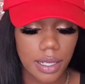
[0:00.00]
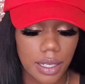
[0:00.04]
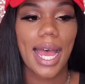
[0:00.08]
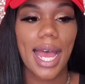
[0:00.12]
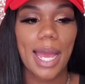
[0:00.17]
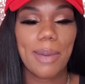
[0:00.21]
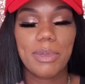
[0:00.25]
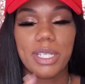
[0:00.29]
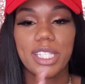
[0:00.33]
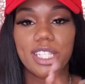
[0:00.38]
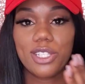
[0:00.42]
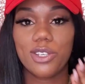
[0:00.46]

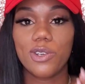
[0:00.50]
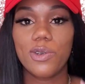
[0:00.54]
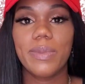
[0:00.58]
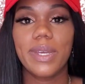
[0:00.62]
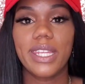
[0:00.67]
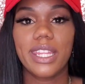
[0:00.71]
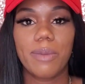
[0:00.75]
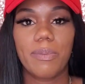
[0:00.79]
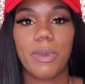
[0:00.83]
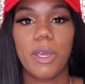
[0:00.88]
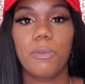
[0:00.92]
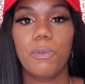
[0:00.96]
I'm
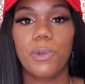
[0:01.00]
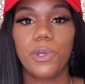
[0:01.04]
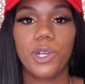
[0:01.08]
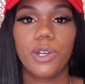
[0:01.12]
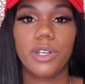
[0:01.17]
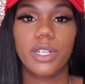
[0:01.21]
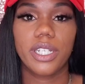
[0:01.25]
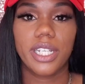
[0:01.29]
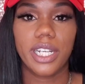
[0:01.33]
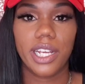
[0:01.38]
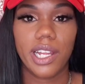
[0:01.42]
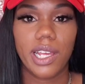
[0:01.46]
assuming the people
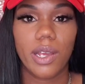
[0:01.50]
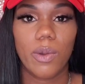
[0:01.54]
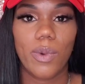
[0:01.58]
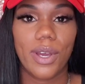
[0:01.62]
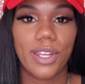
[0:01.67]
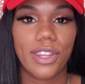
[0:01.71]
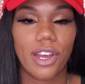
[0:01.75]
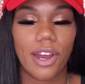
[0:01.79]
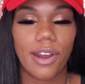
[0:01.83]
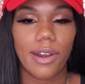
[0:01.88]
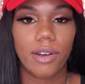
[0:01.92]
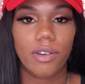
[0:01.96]
you're dealing
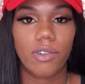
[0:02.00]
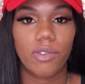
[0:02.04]
with are